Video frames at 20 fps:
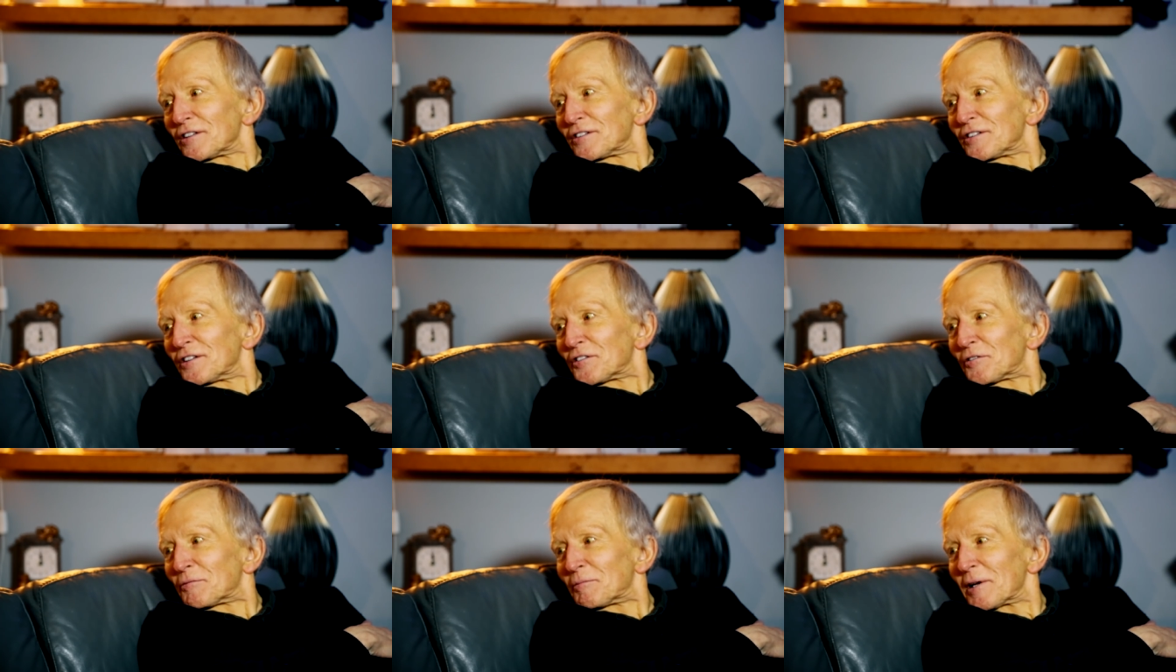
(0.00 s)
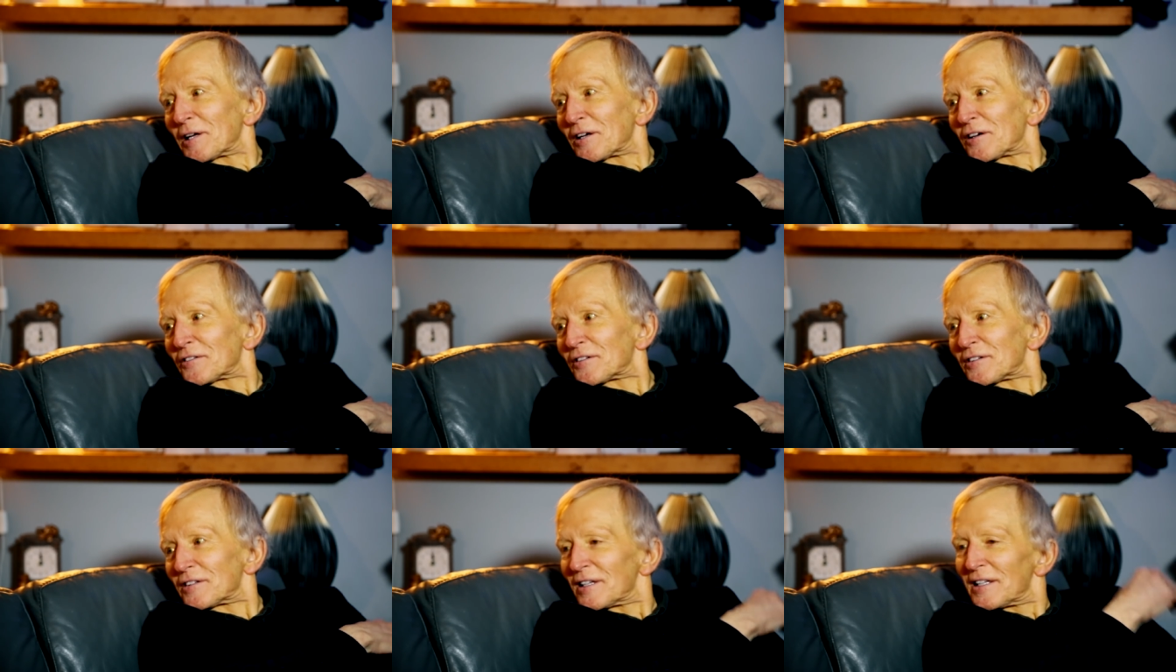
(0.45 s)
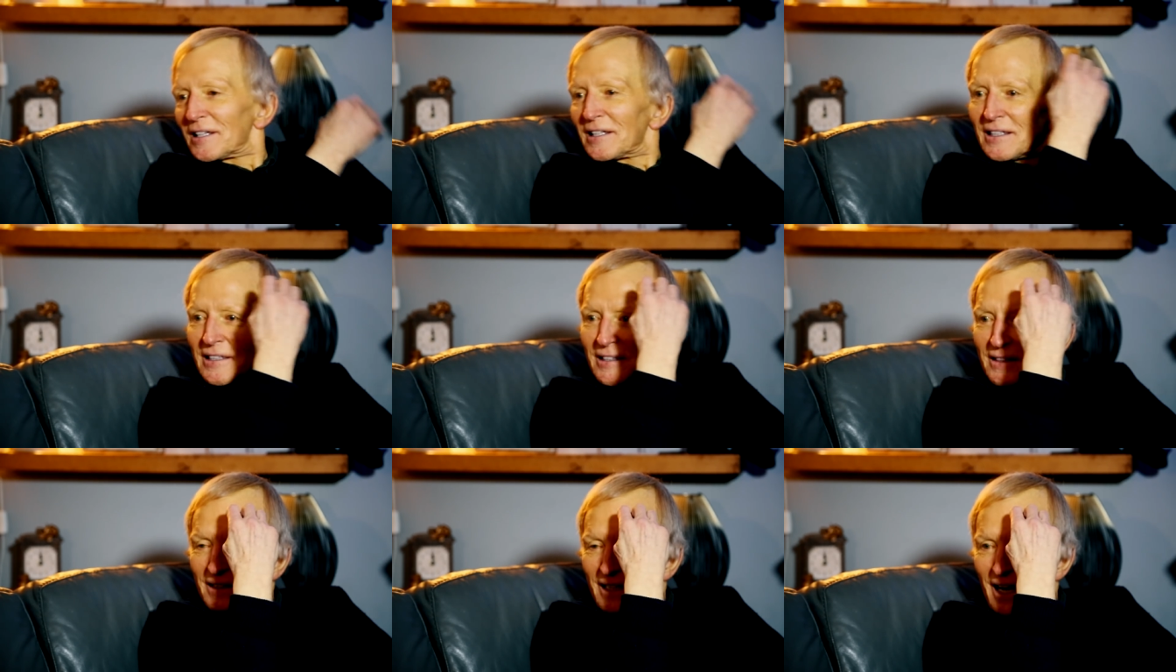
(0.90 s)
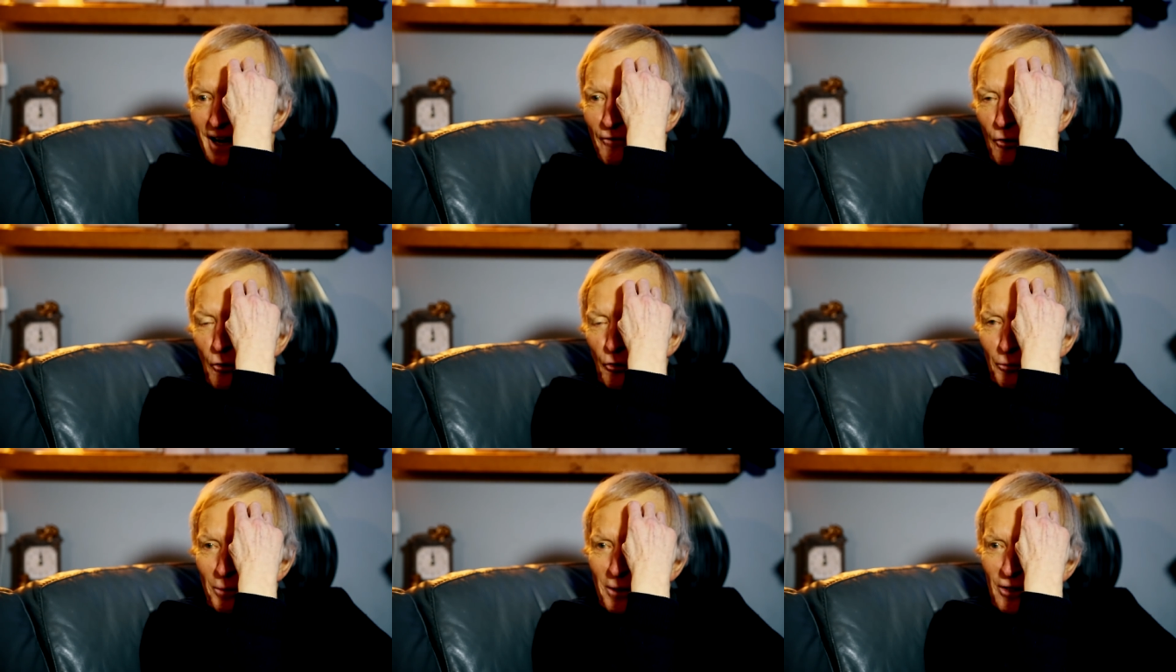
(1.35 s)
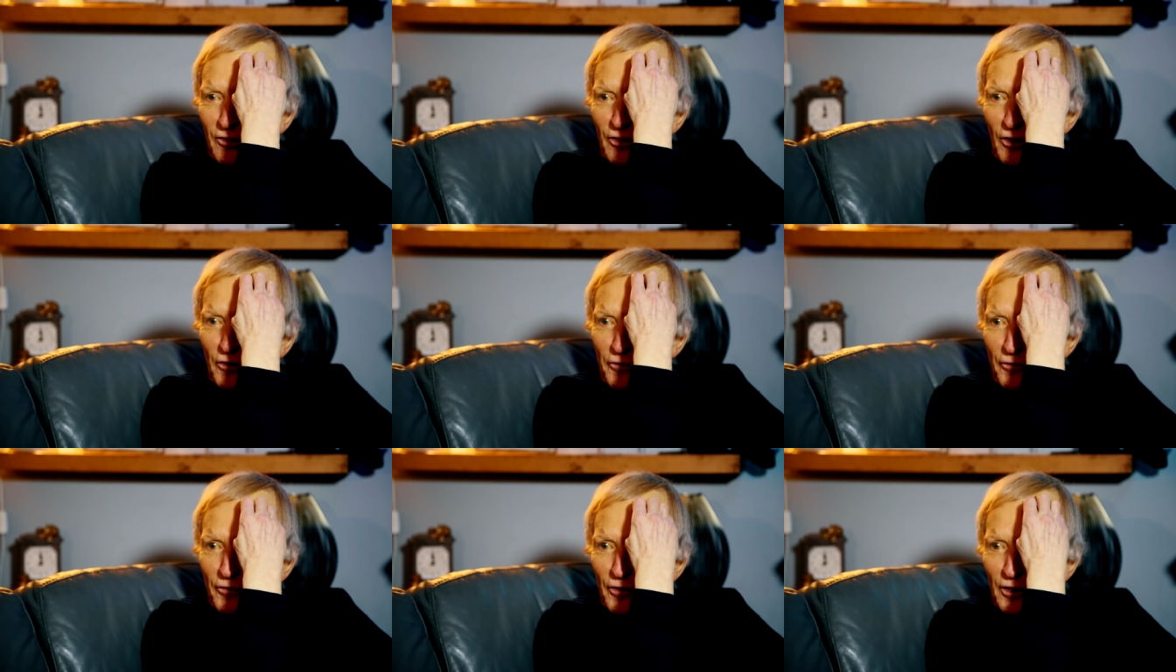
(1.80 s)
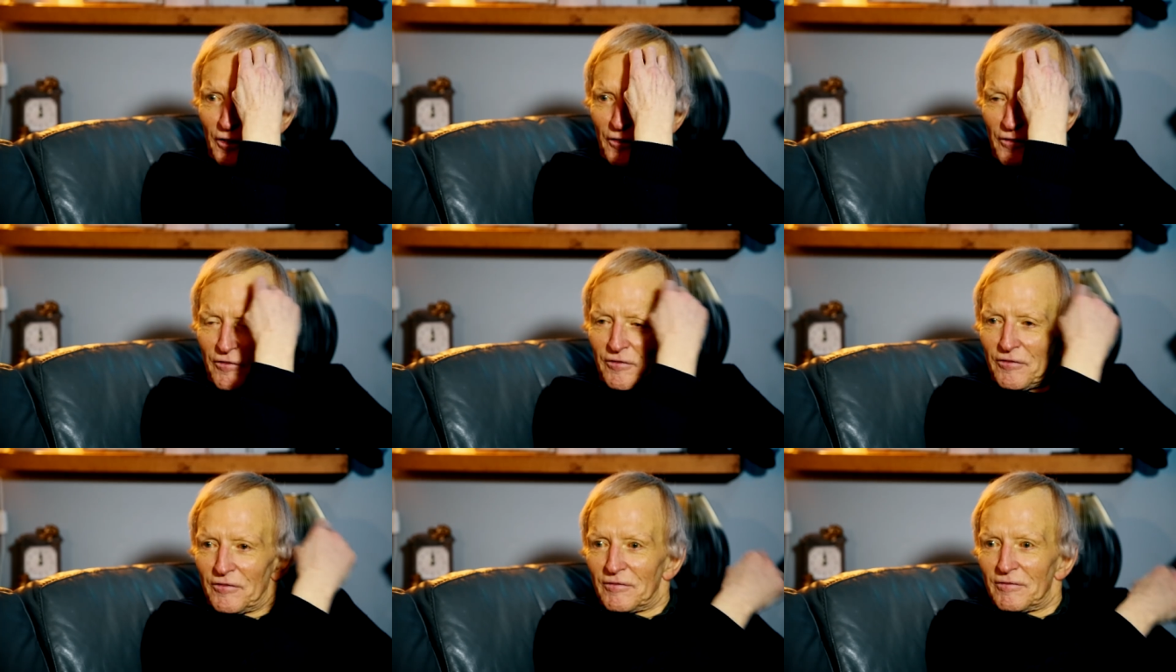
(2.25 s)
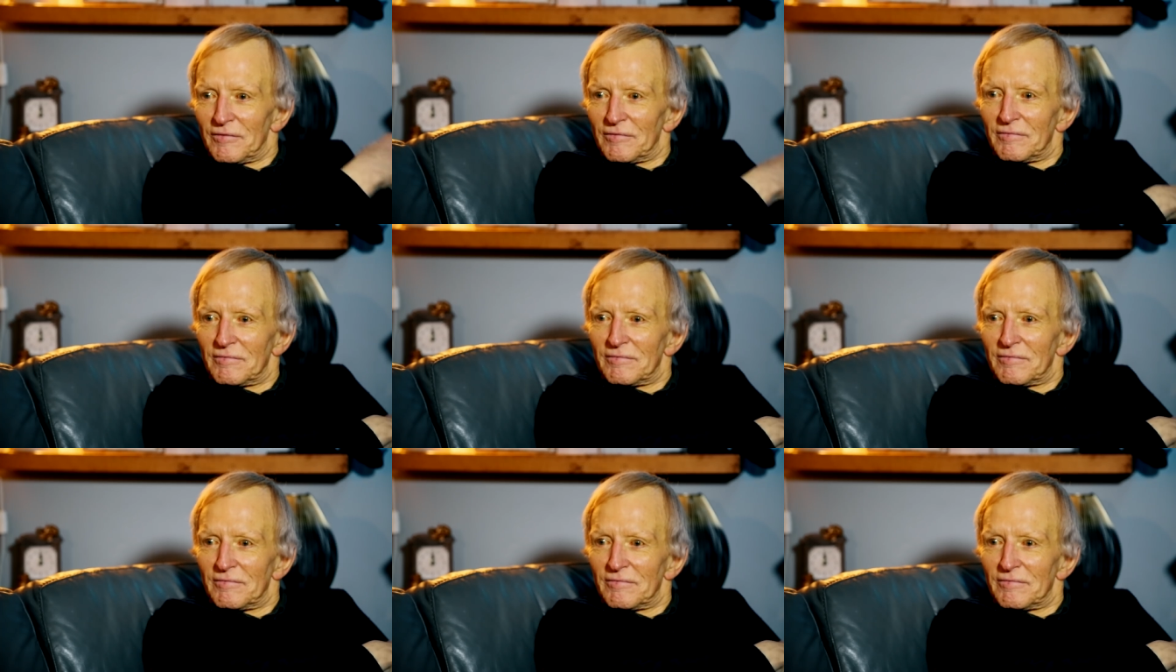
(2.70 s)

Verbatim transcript: illness, yeah, because I've always been so full of